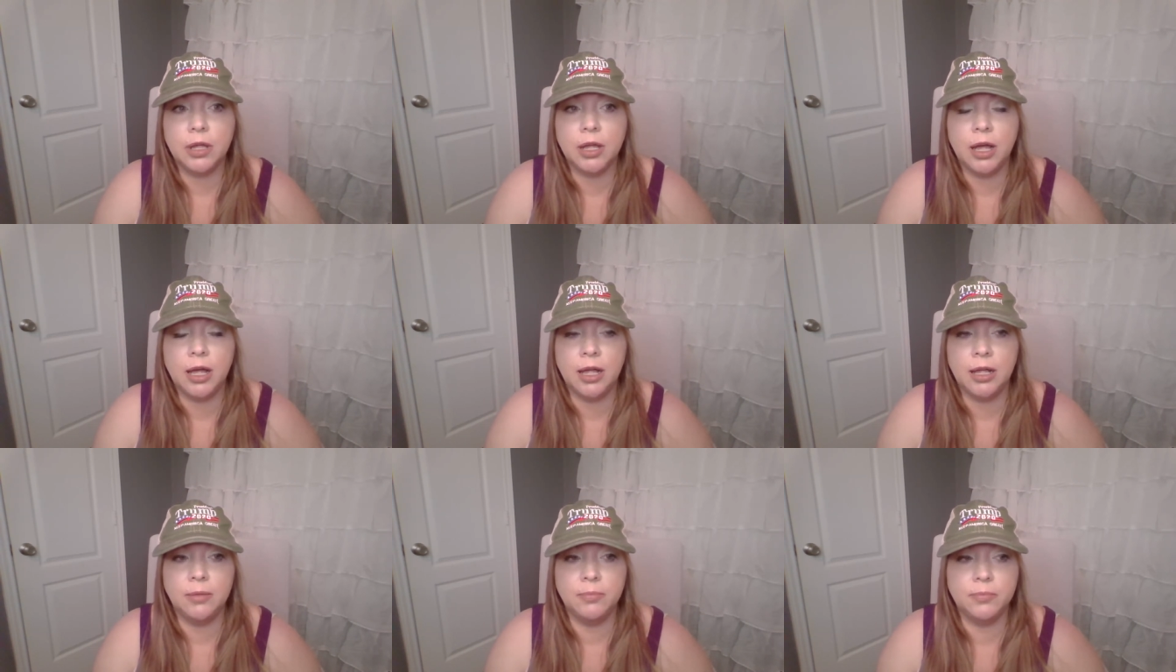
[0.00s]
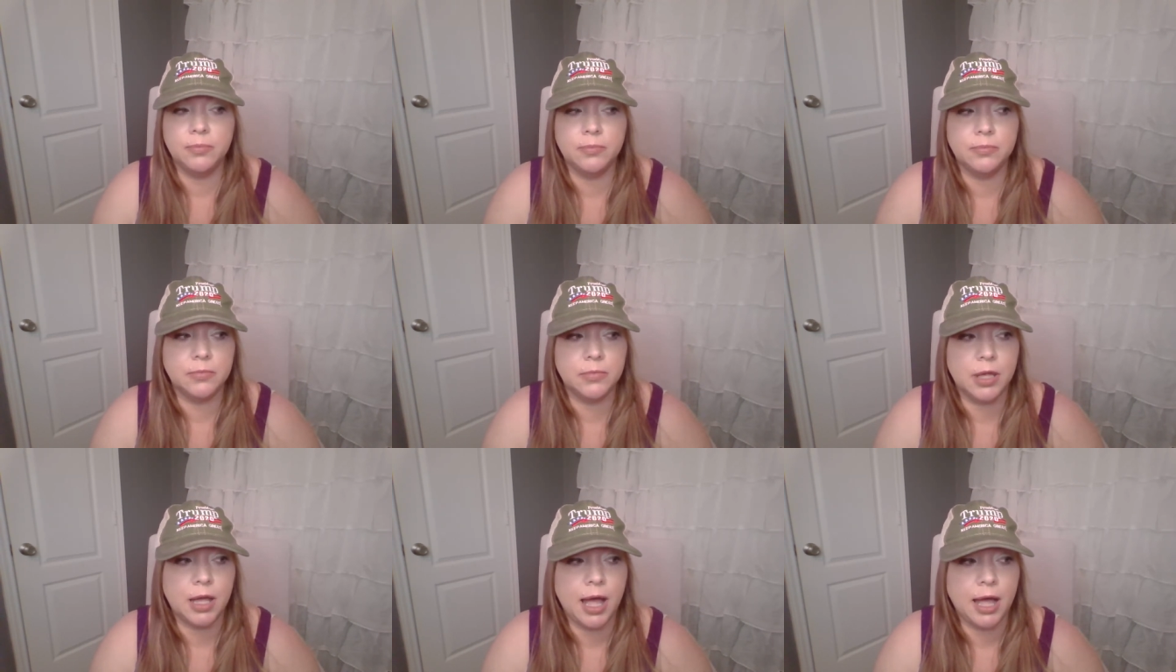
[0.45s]

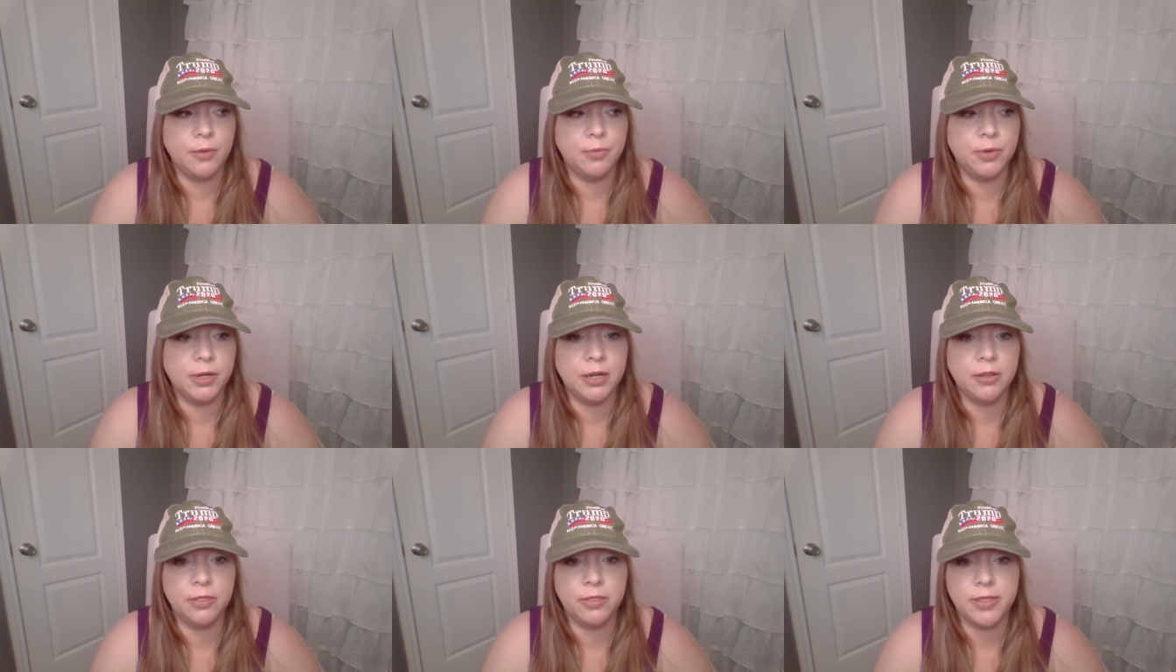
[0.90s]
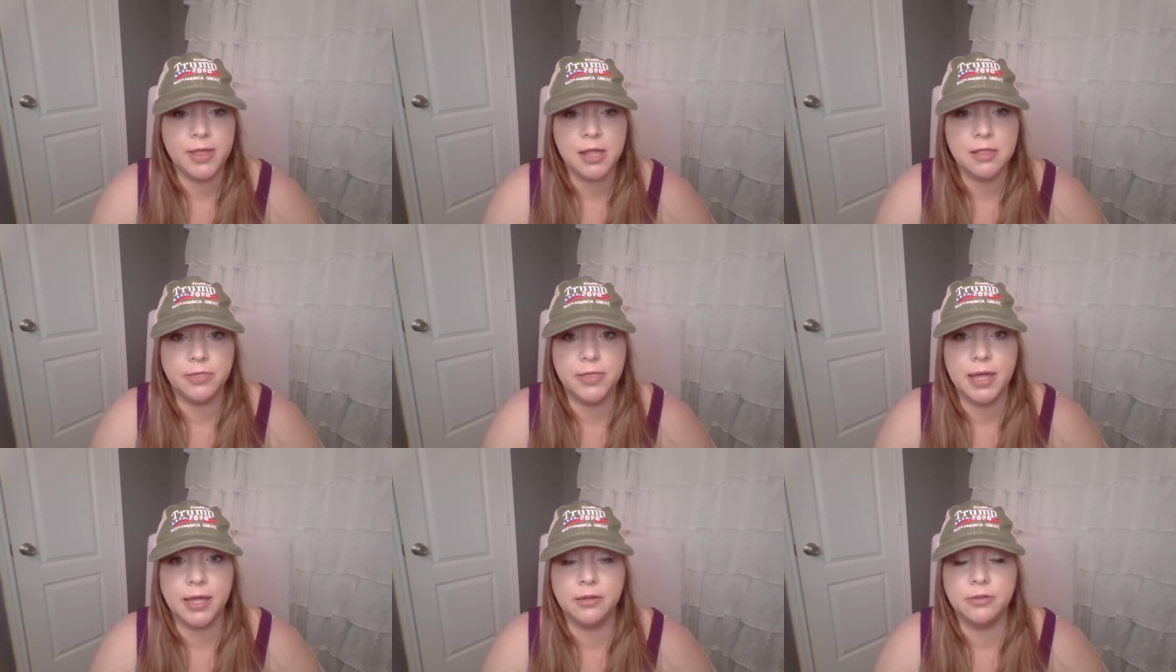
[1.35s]
Um, I wouldn't
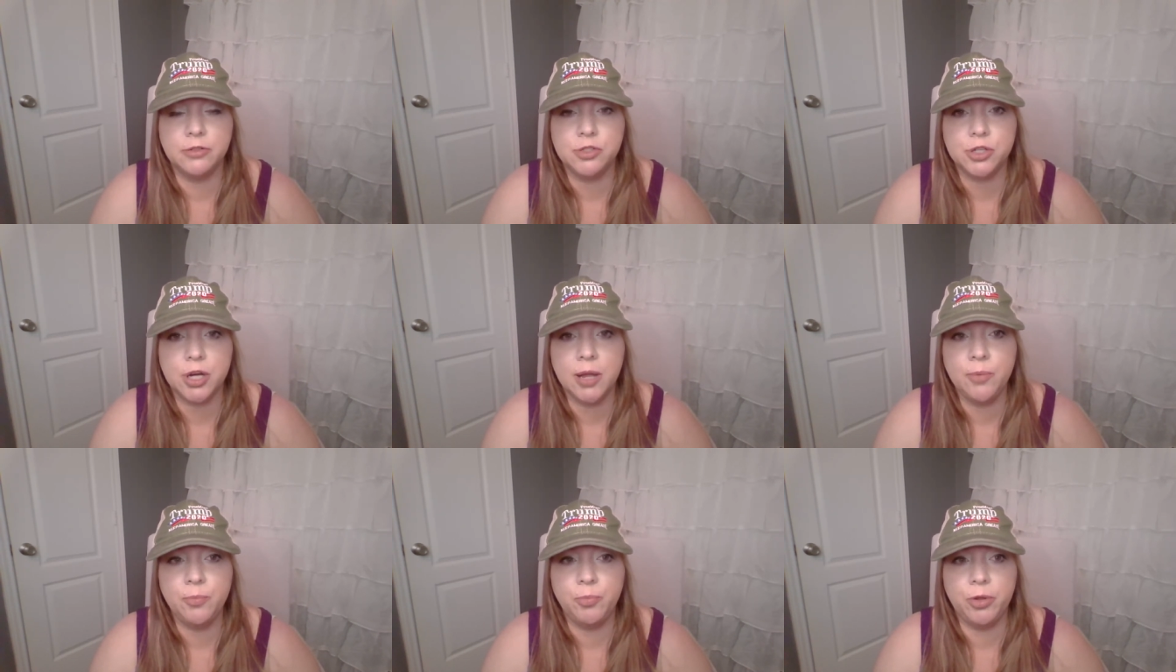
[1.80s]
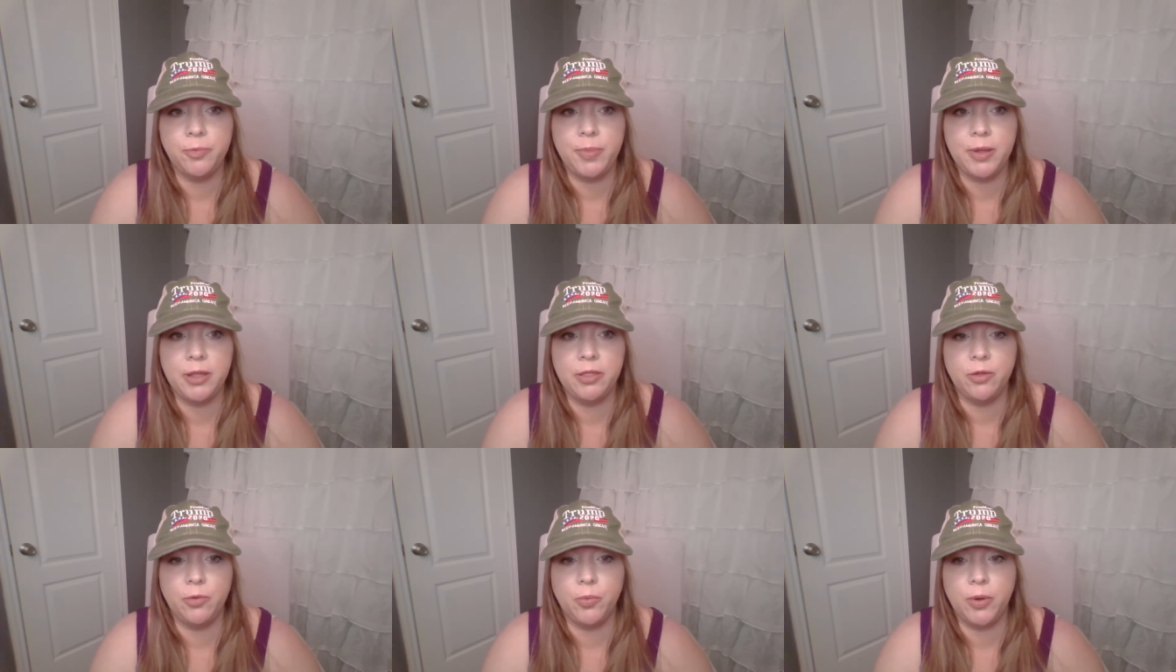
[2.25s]
think that Trump would
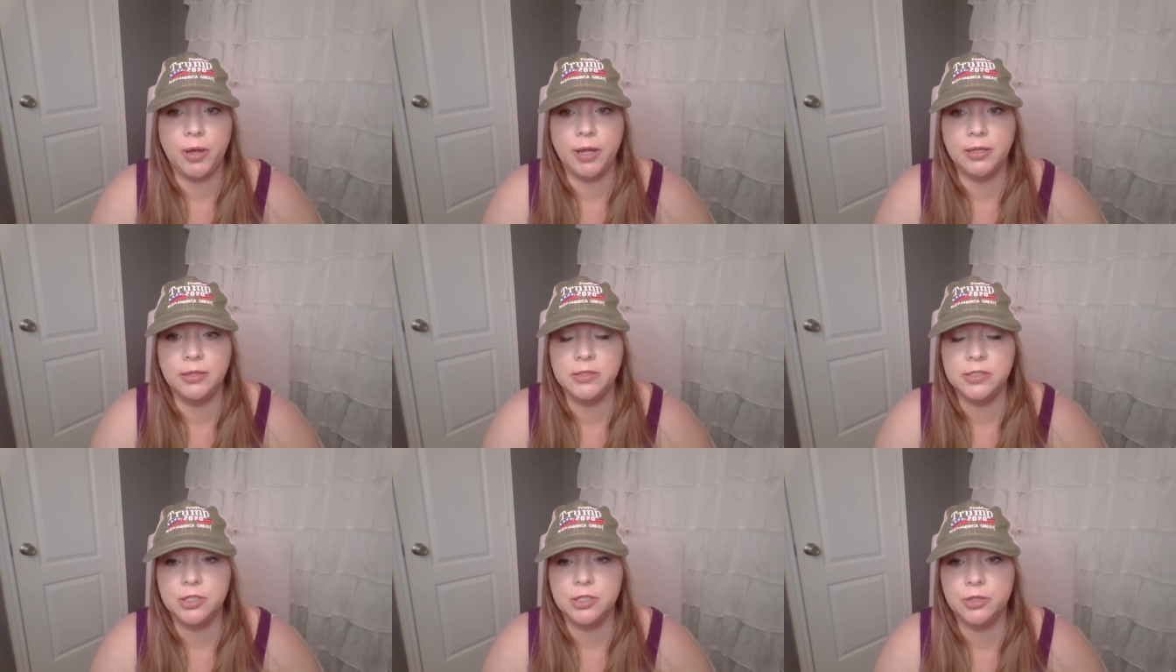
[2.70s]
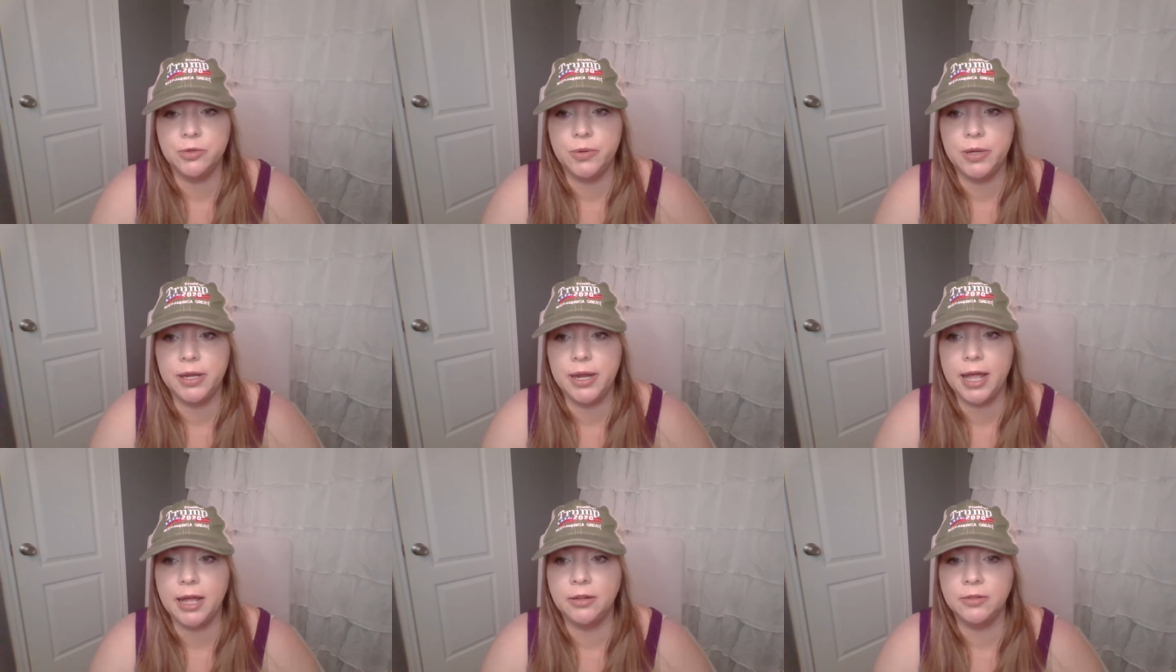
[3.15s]
be the one to
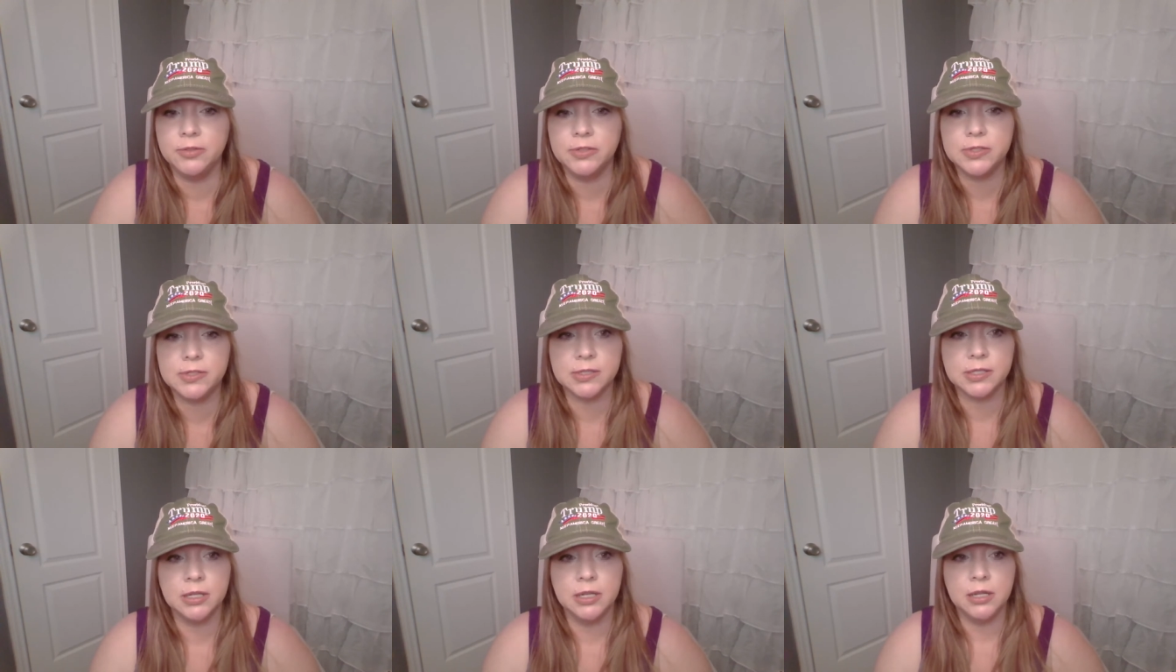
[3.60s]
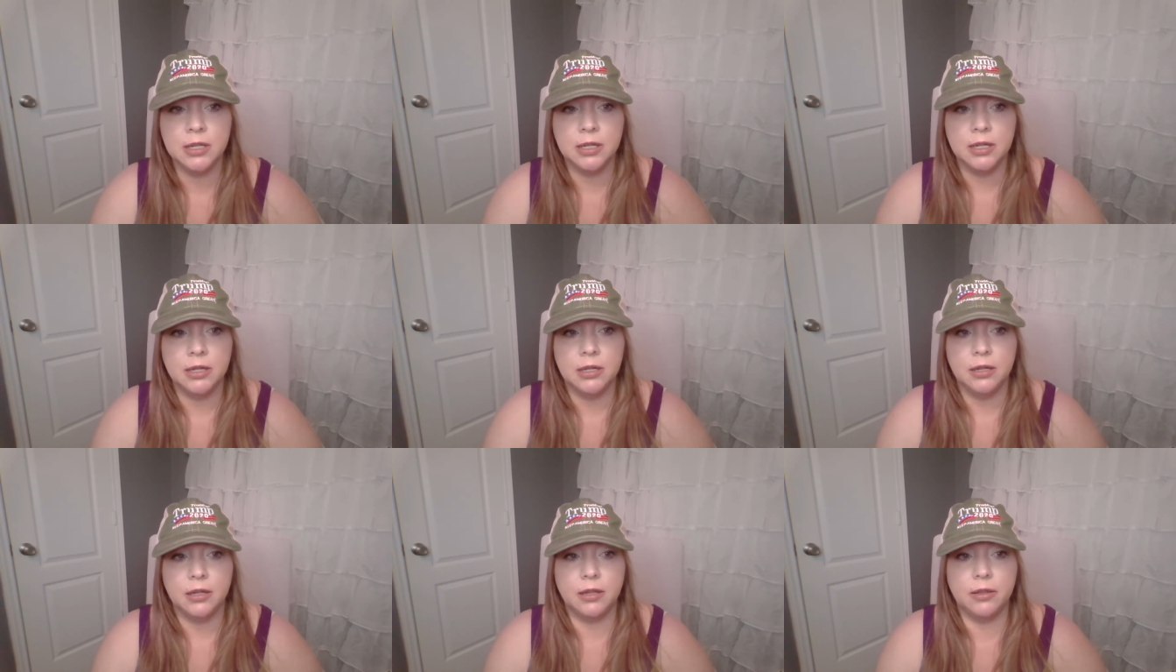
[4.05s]
announce
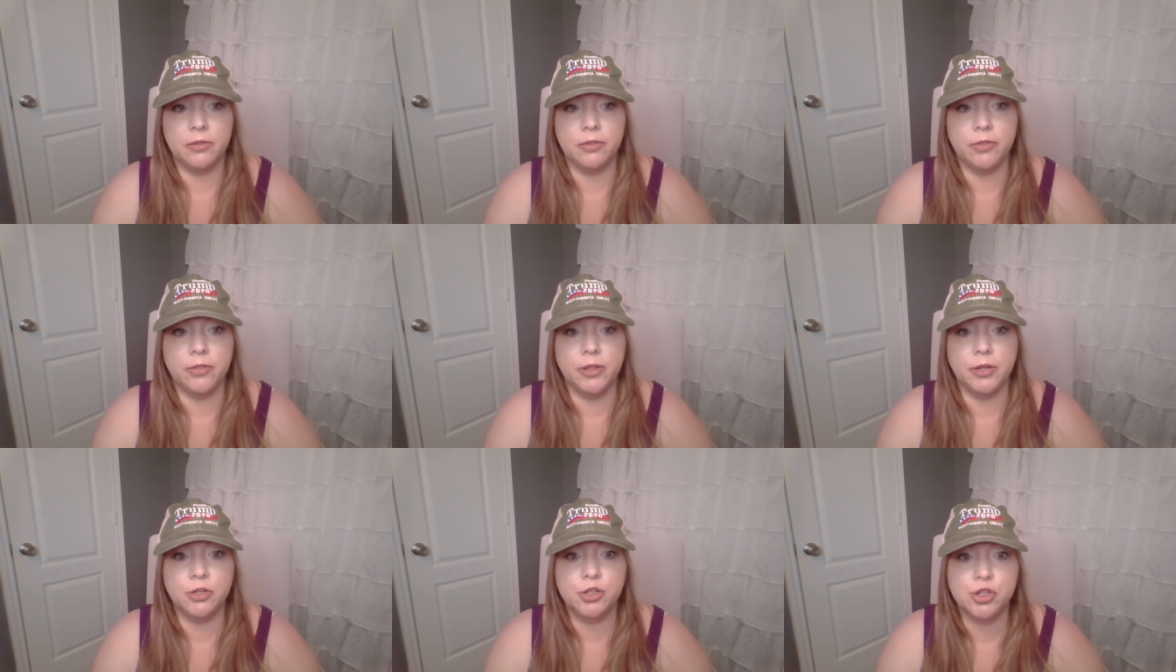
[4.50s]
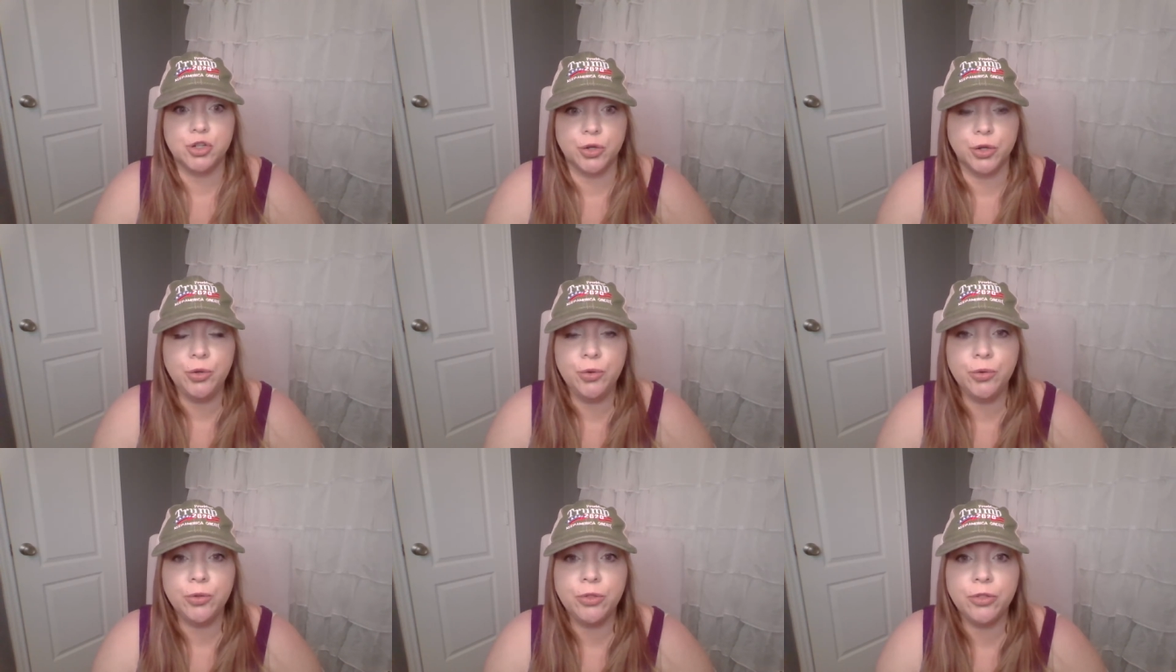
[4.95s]
the
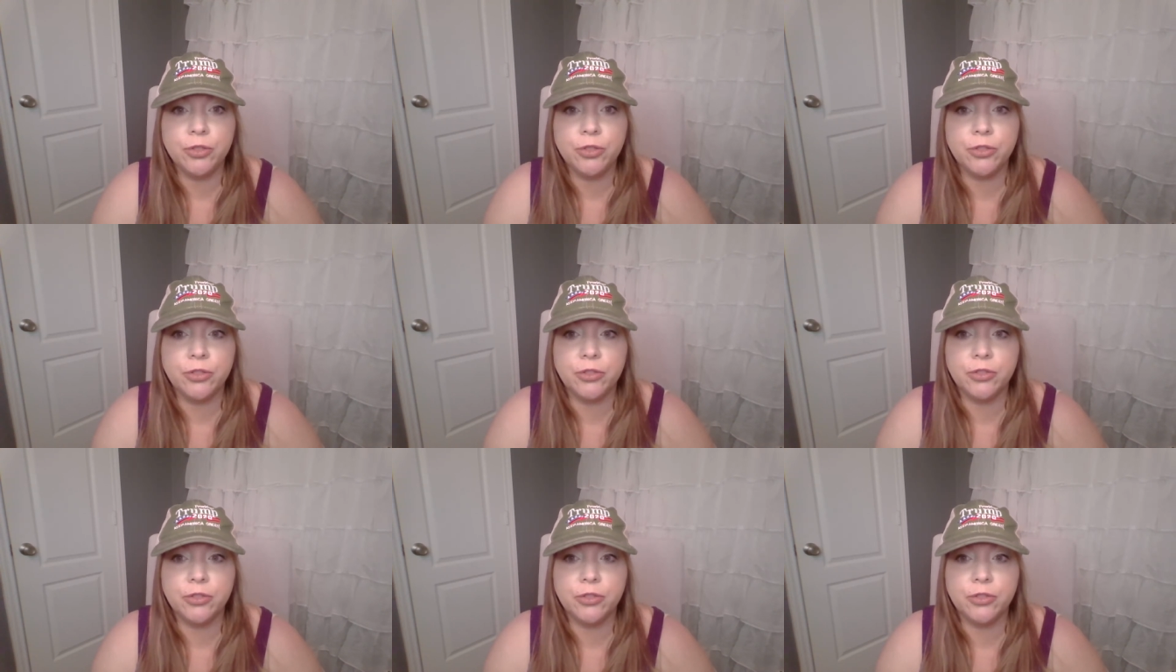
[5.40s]
truth